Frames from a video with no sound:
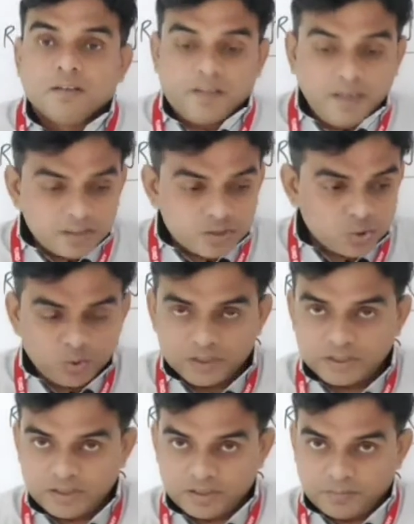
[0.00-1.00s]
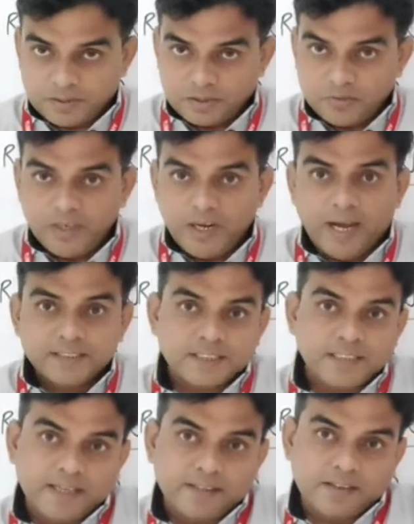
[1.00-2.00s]
There are two rational numbers. You will
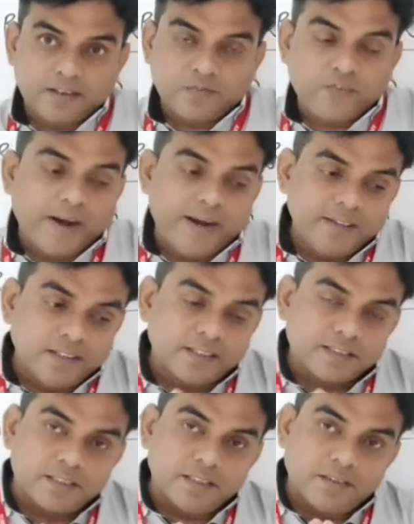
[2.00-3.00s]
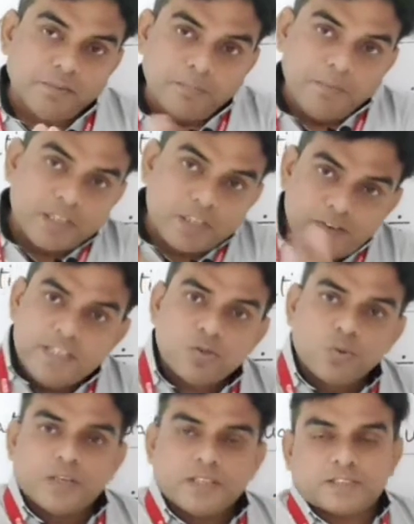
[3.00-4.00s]
ask like that. Find the rational number between
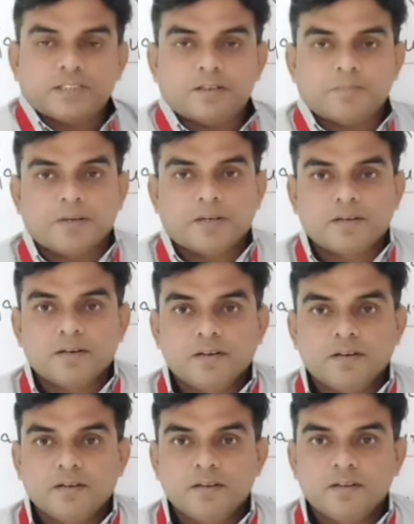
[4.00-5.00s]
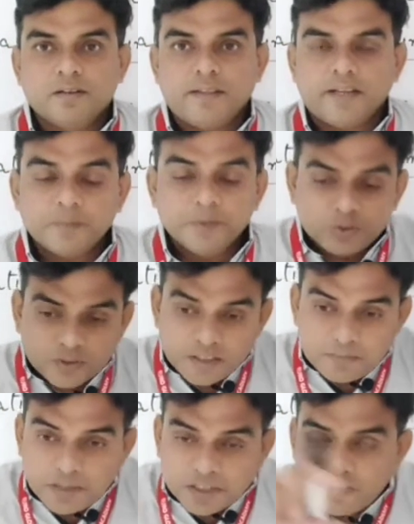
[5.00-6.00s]
two rational numbers. That means what?
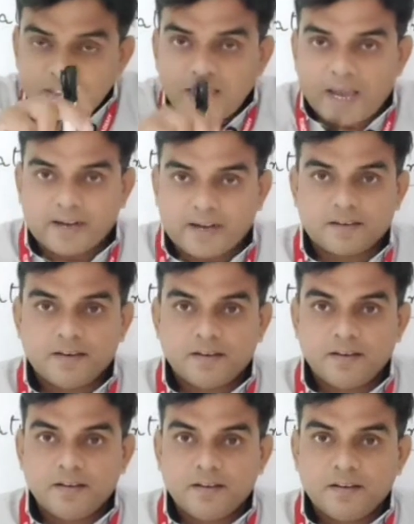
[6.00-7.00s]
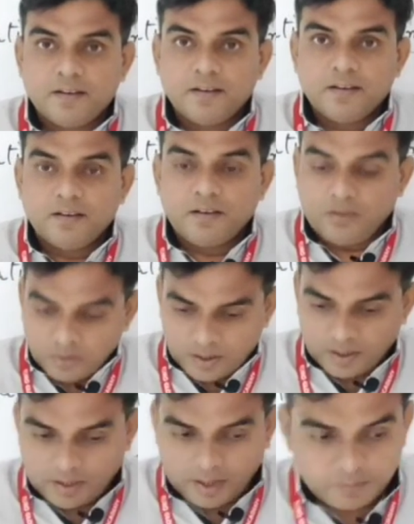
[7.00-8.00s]
In between that. Okay.